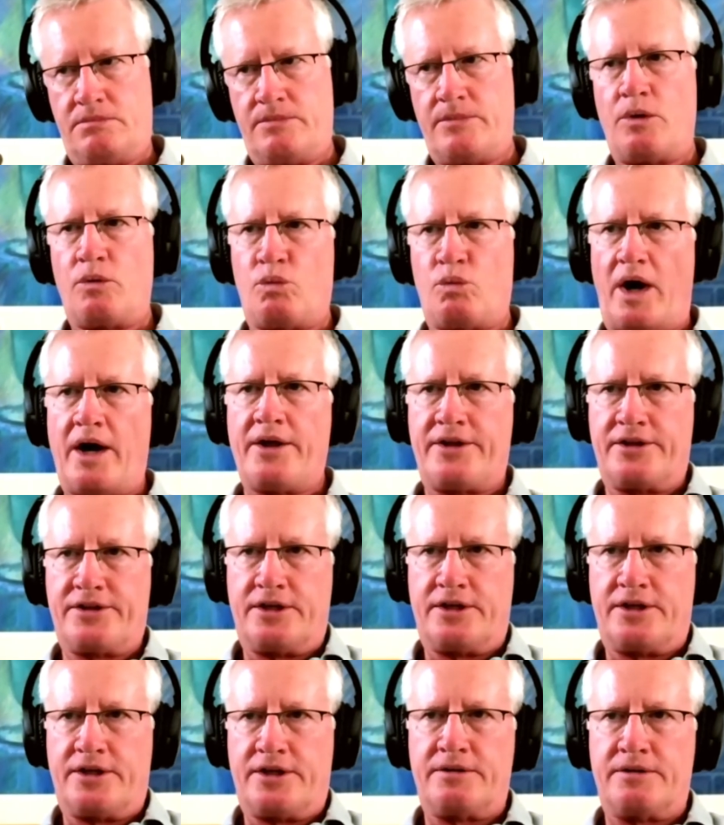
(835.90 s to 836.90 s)
other
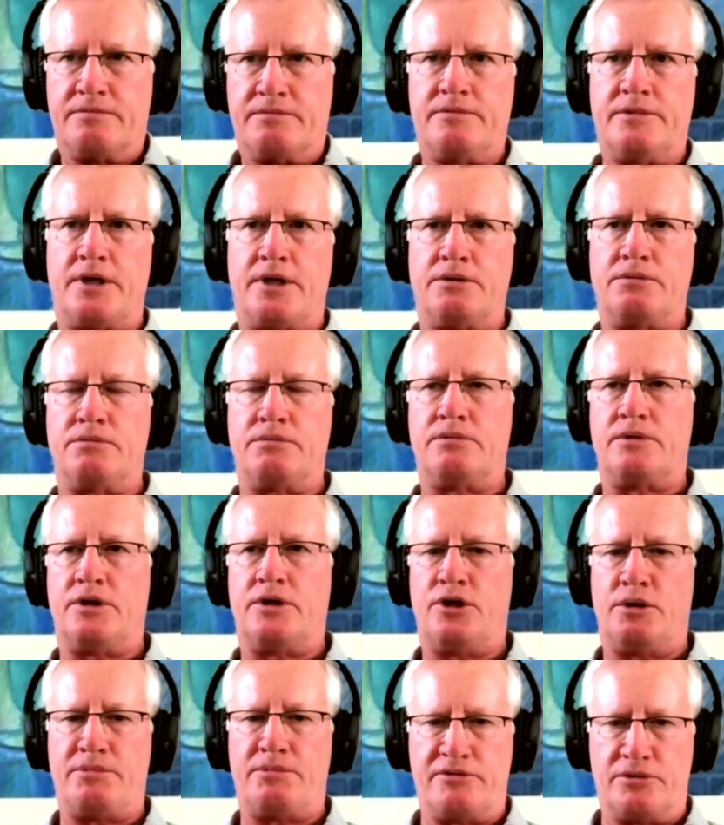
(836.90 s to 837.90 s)
than, you know,
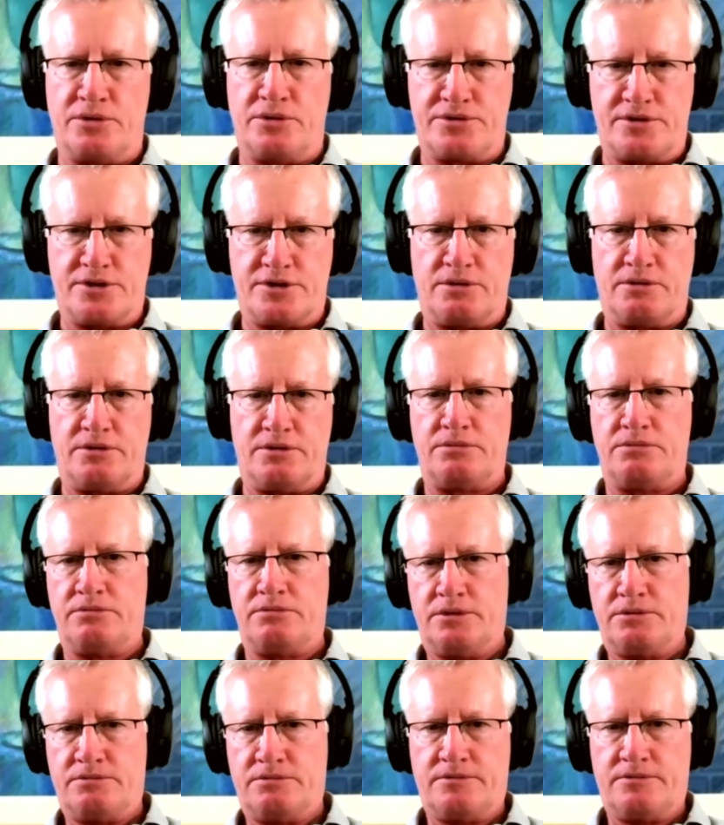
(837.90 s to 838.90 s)
herbivores and so on, who
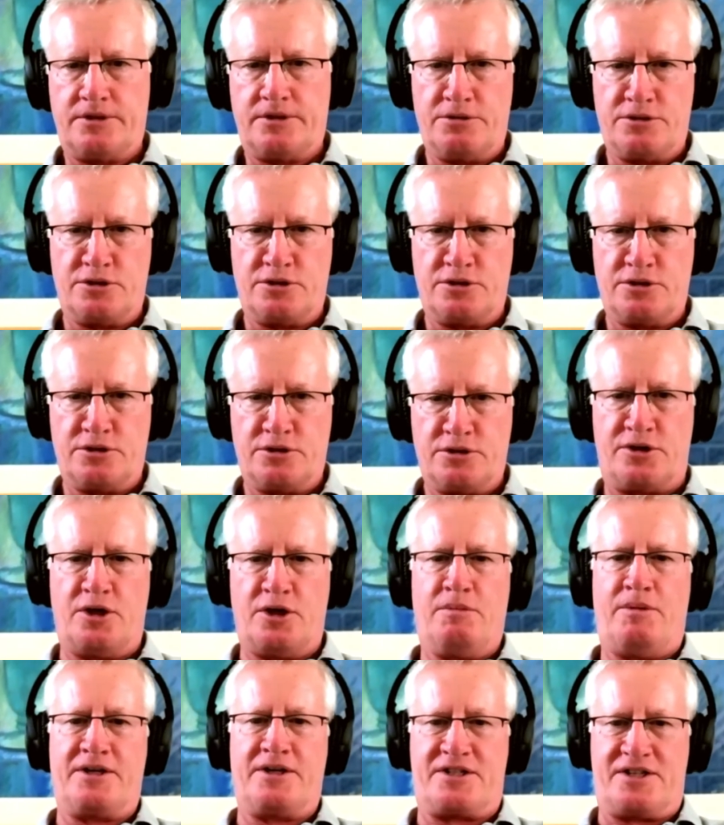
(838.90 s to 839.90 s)
don't do too
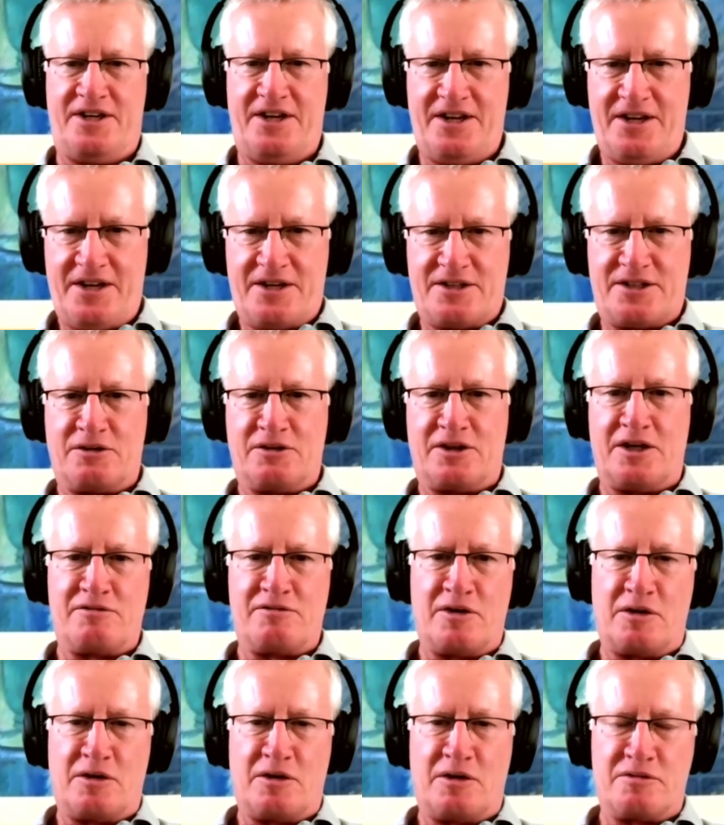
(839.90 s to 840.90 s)
much, don't get
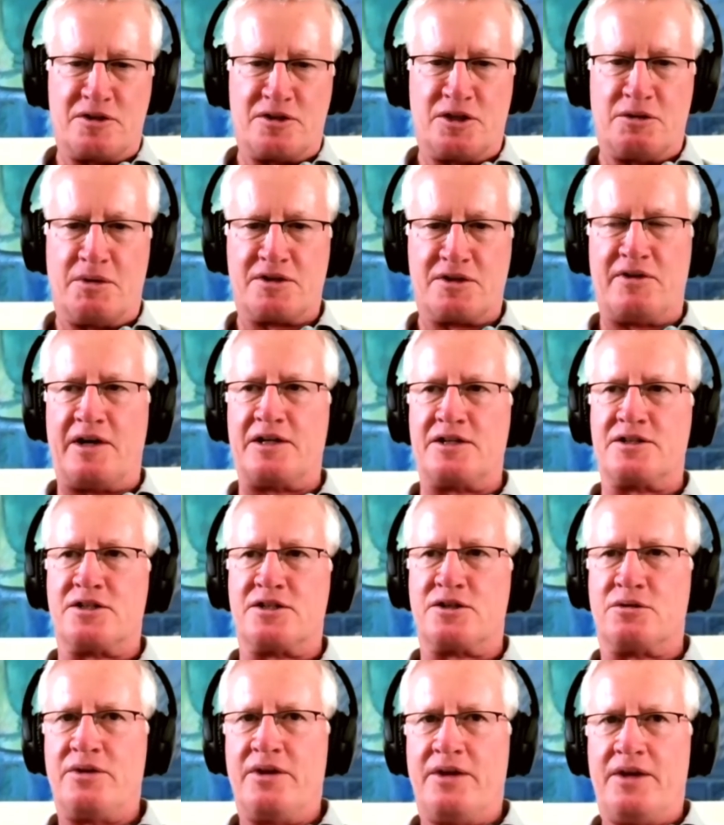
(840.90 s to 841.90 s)
involved in too much violence at all.
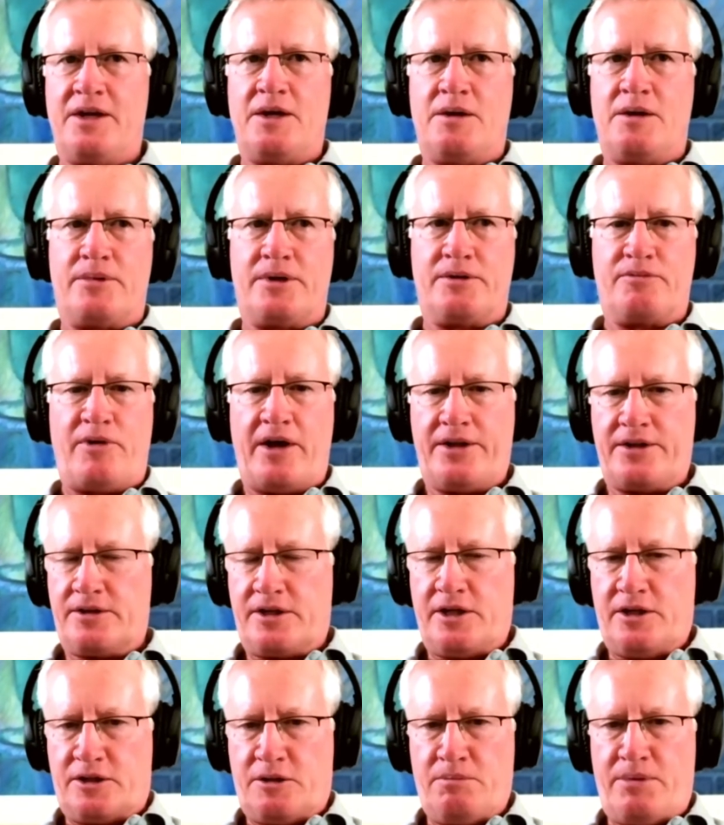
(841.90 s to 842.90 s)
But
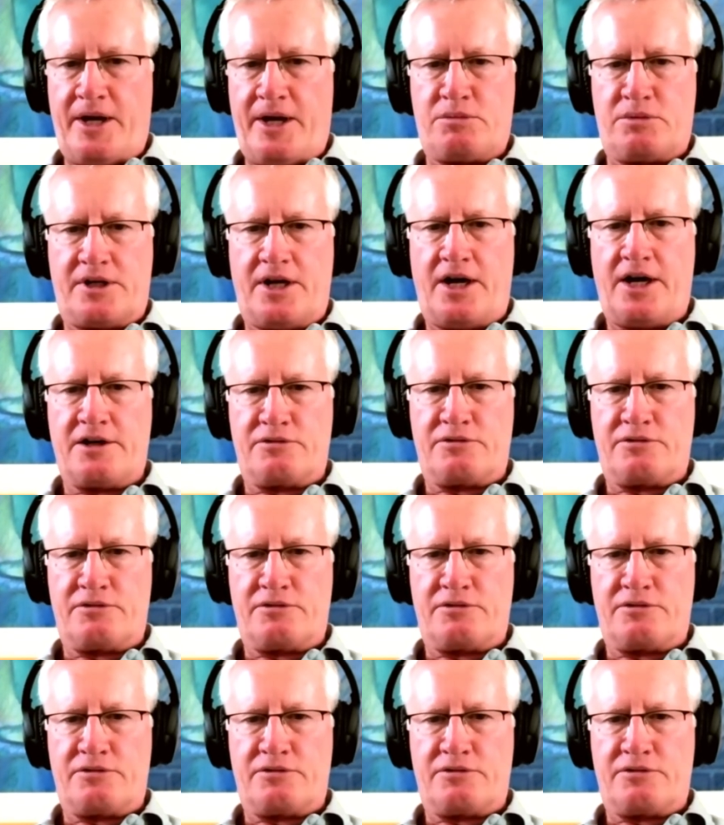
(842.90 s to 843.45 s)
compared with carnivores,